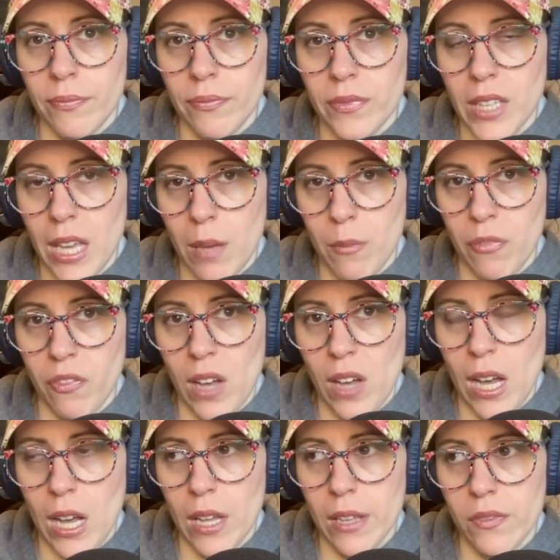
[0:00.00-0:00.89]
Game
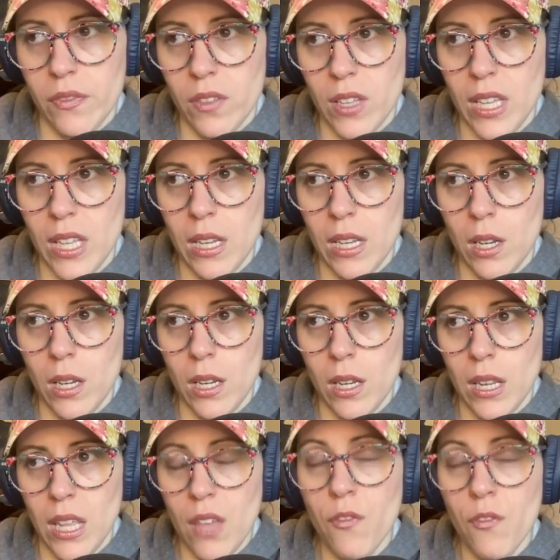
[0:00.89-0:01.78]
5 if
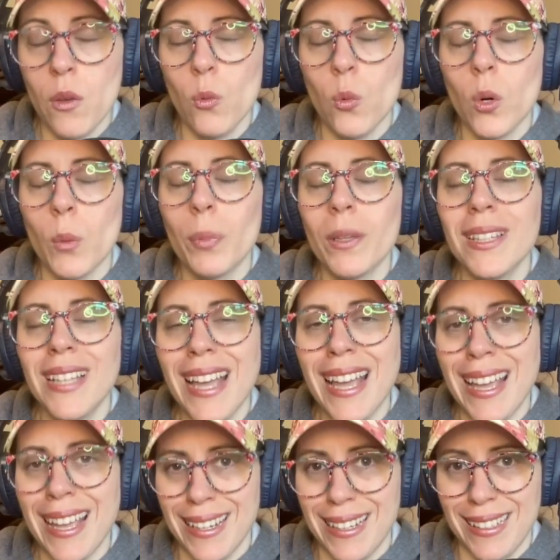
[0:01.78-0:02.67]
it were
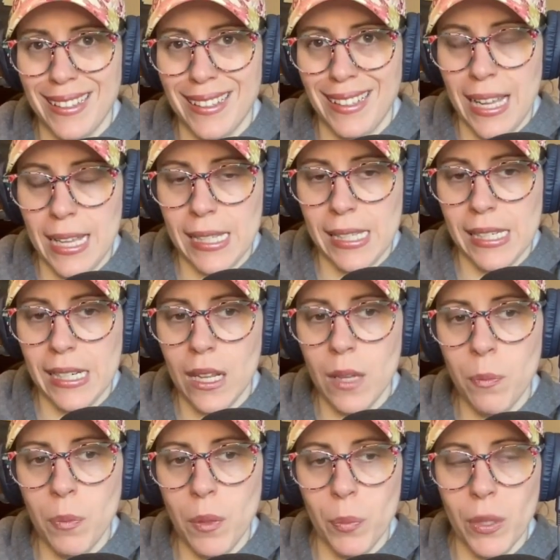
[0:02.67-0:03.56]
played last
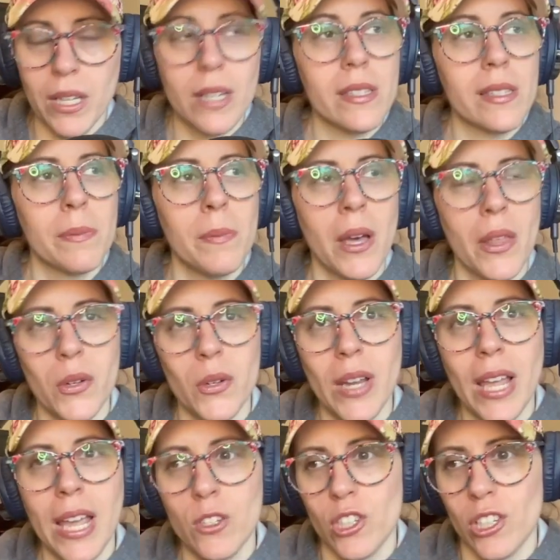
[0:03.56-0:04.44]
night, but because Mother
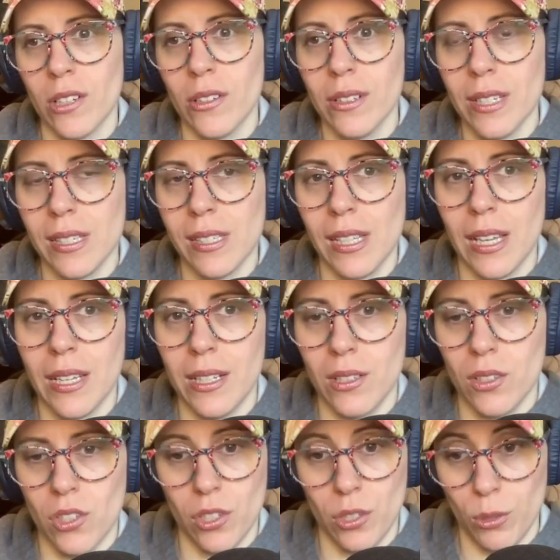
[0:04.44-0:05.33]
Nature
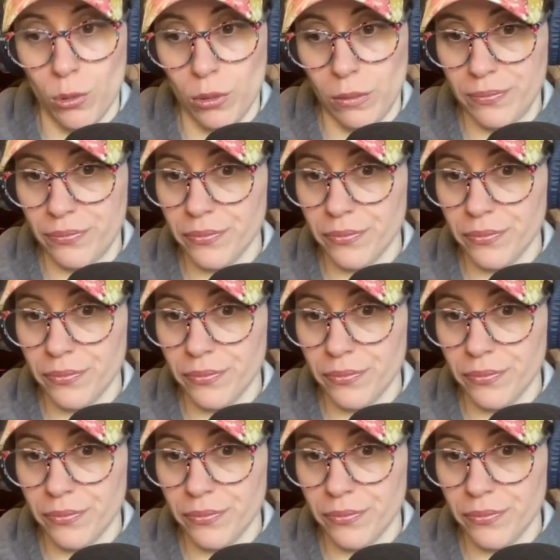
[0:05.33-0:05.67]
decided to